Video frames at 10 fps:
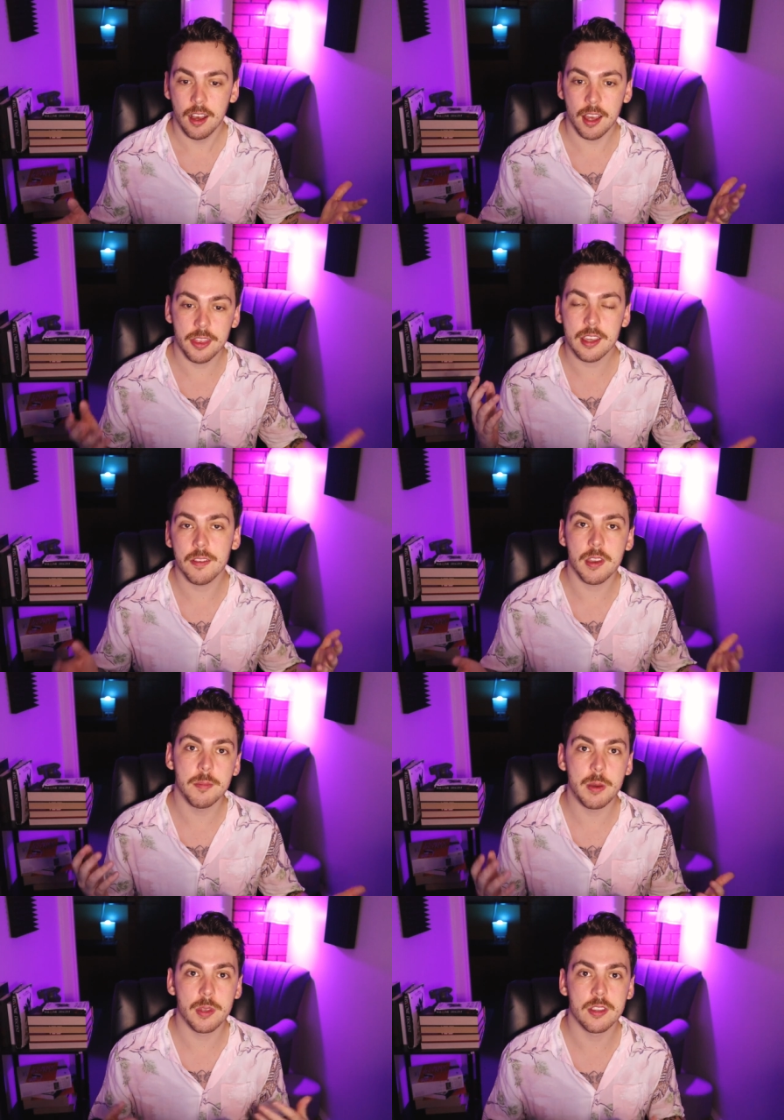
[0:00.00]
I think I've
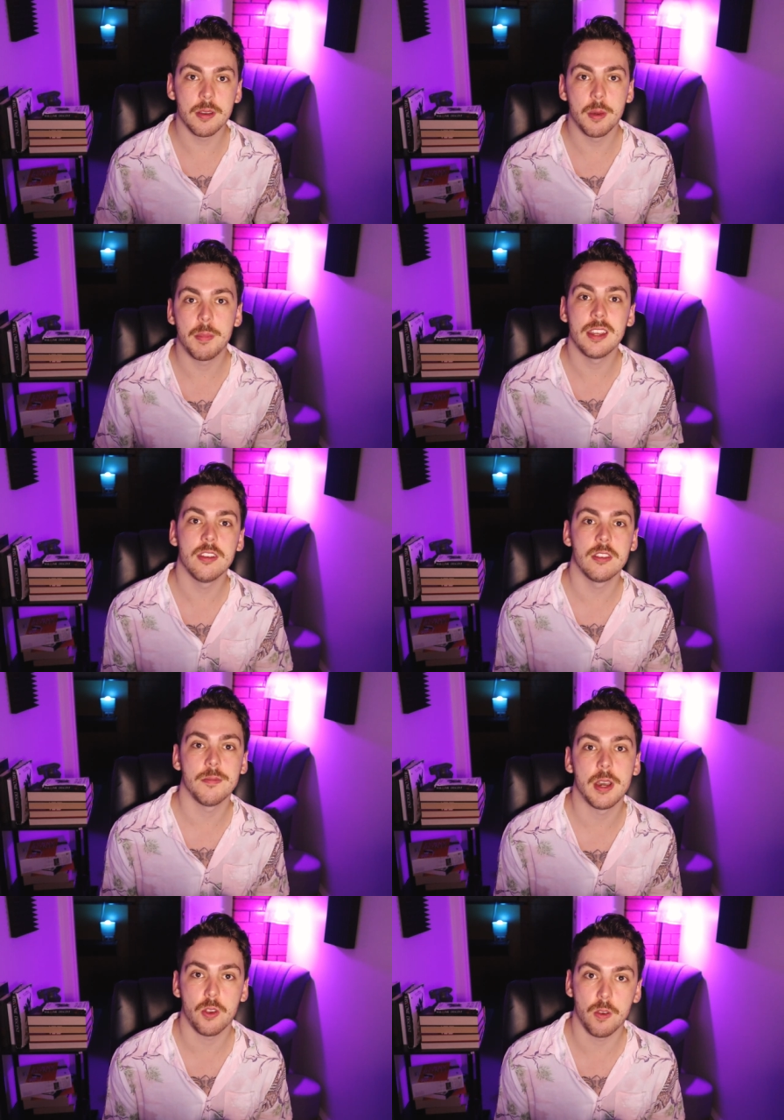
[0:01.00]
come up with some opinions of
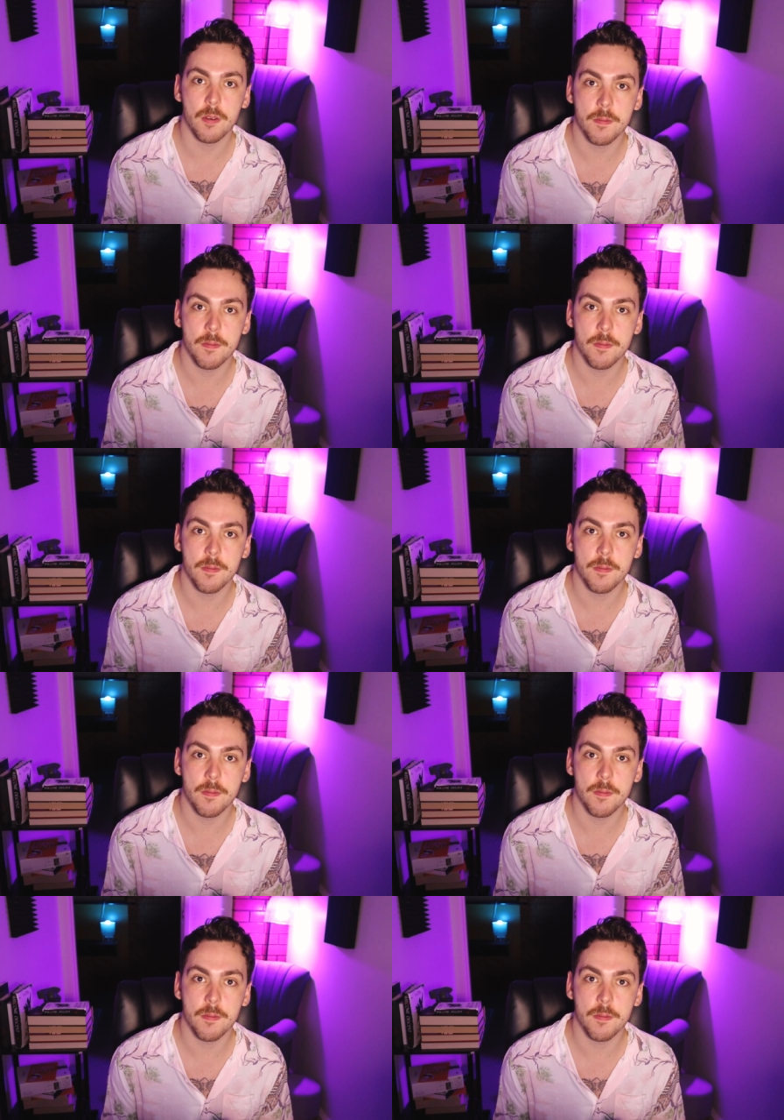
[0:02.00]
my own.